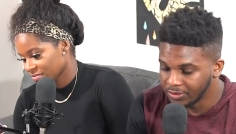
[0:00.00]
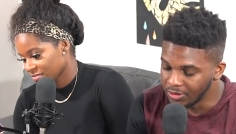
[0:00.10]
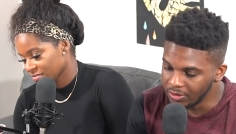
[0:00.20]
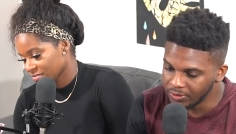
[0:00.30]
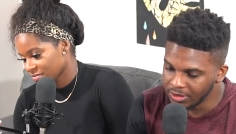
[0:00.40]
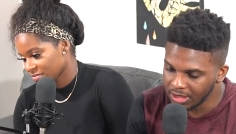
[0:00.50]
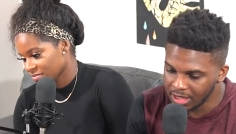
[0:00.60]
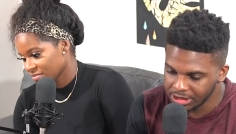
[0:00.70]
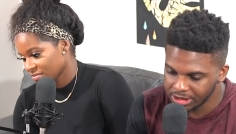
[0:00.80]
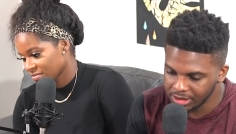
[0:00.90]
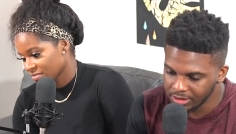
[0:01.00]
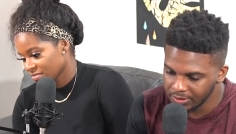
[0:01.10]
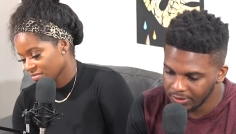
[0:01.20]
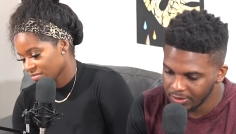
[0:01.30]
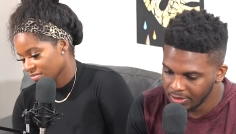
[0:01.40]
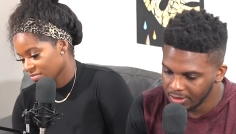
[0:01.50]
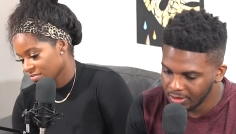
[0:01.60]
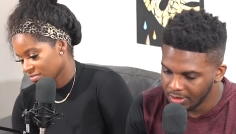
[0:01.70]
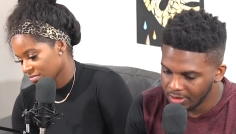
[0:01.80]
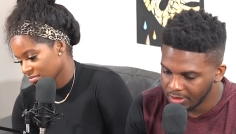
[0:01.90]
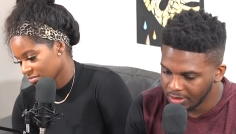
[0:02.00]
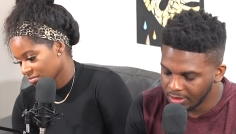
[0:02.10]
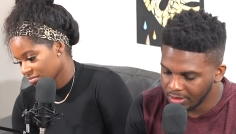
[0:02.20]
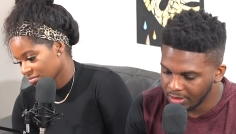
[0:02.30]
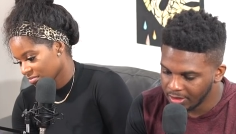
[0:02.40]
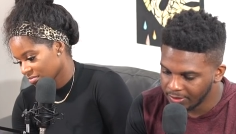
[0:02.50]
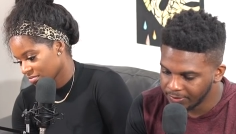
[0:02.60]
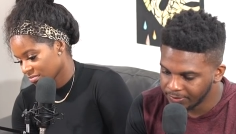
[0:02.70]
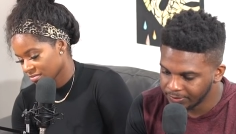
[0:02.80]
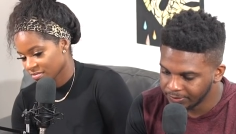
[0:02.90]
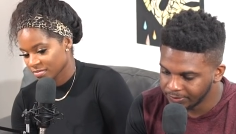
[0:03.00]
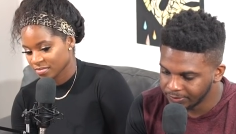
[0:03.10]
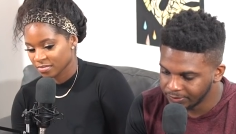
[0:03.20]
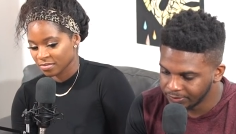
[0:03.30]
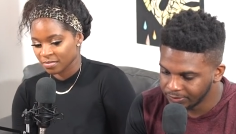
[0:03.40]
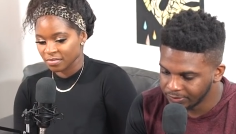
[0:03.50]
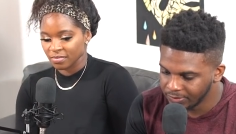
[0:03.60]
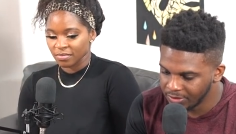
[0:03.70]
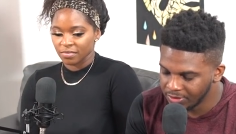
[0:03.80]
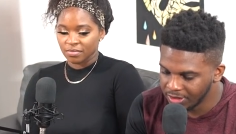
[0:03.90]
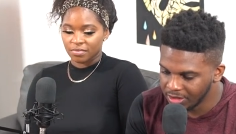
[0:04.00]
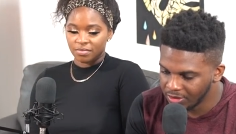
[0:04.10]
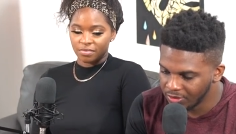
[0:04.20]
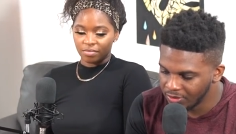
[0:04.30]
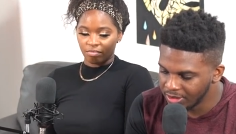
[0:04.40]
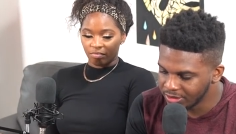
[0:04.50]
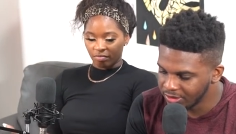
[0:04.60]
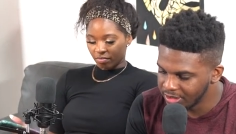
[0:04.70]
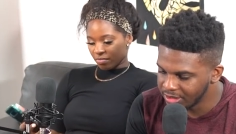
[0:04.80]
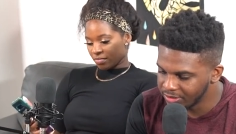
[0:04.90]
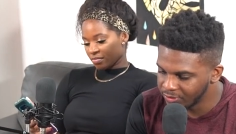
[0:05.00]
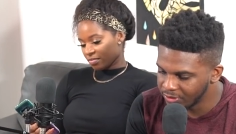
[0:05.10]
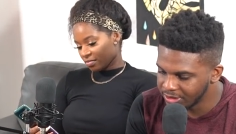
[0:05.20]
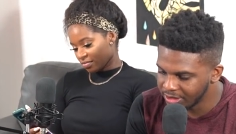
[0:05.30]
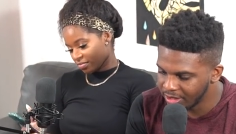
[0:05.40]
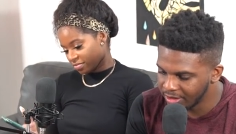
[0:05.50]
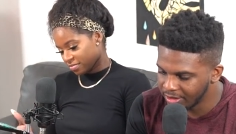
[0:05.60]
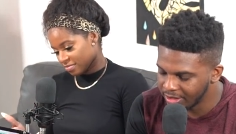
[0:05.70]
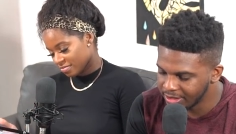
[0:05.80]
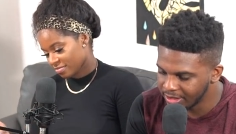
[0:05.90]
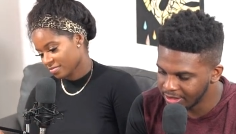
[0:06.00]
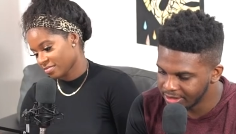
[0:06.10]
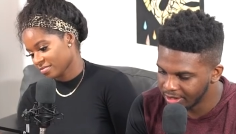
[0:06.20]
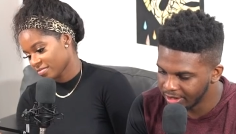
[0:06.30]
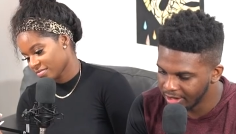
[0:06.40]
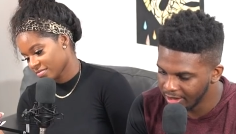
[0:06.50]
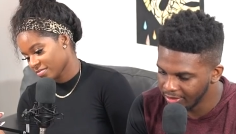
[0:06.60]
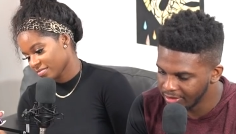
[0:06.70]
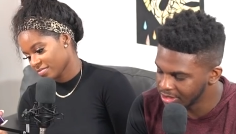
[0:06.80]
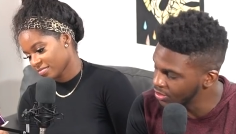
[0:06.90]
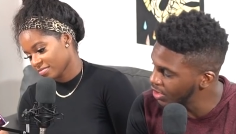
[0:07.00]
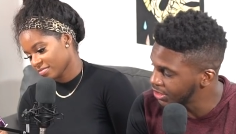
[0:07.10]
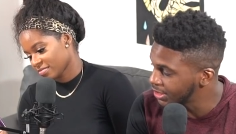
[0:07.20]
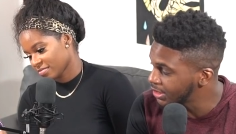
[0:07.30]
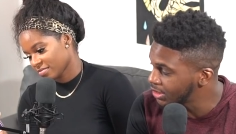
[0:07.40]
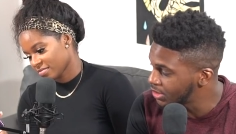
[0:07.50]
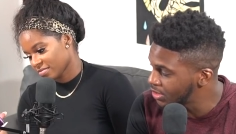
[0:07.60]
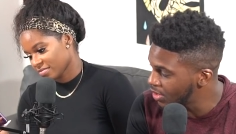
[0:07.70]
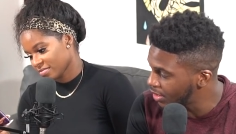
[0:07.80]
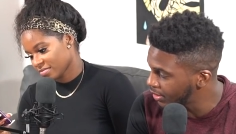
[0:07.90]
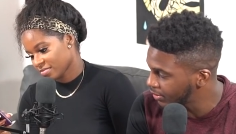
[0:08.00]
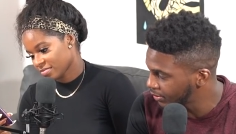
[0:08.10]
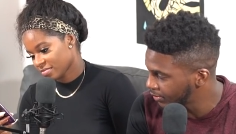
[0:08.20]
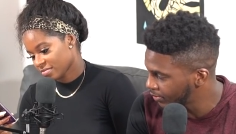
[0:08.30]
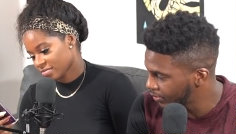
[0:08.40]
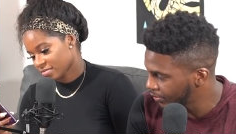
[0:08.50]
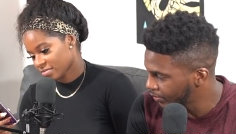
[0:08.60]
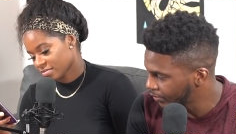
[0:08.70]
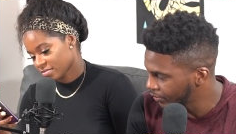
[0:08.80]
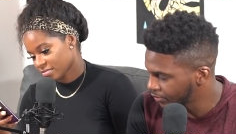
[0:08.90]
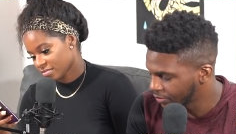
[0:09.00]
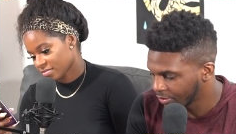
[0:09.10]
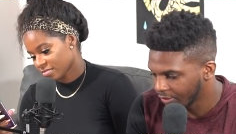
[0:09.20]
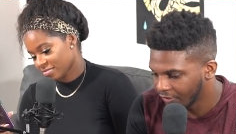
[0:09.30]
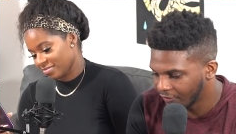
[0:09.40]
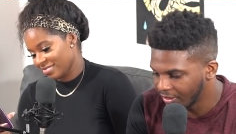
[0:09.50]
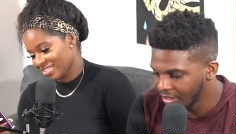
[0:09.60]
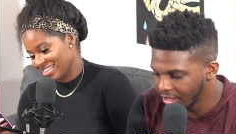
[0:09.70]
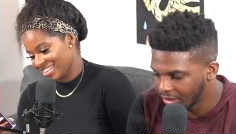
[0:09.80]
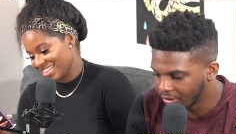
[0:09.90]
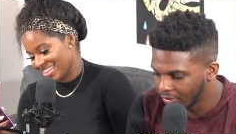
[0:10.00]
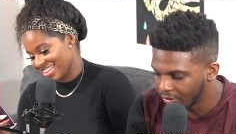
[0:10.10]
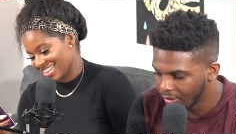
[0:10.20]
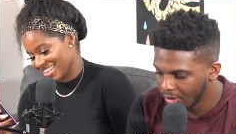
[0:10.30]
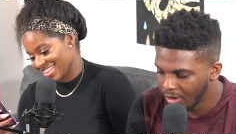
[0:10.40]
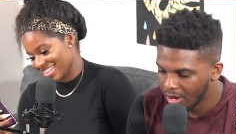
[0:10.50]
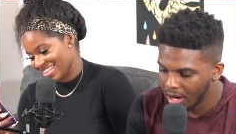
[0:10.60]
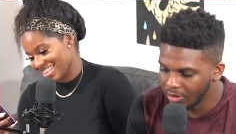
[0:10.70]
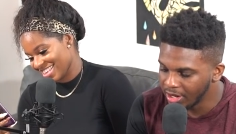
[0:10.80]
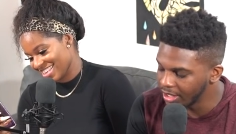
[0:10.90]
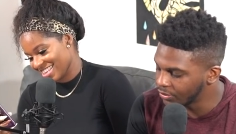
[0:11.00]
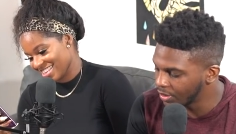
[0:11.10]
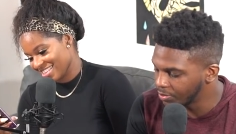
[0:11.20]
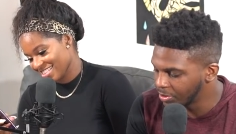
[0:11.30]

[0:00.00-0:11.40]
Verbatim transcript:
Speaker 1: Done with the clash thing. Um, you know, care who else release no more song. I said this or that. Squash is done. Finito. All right, when